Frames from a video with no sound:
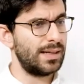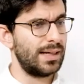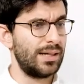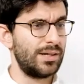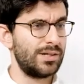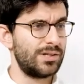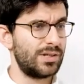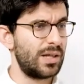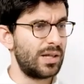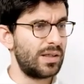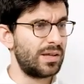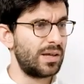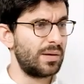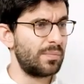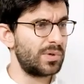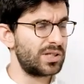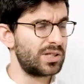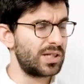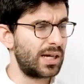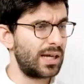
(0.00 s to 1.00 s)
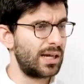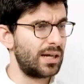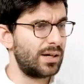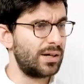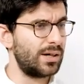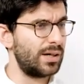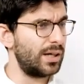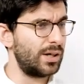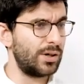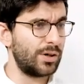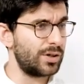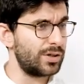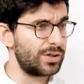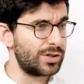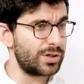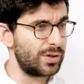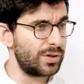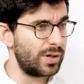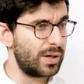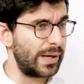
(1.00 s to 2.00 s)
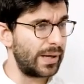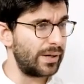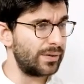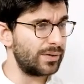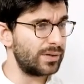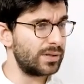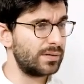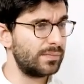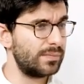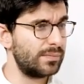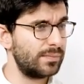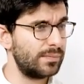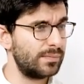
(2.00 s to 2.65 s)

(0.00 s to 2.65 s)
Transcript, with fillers: And is anything particularly you're concerned about?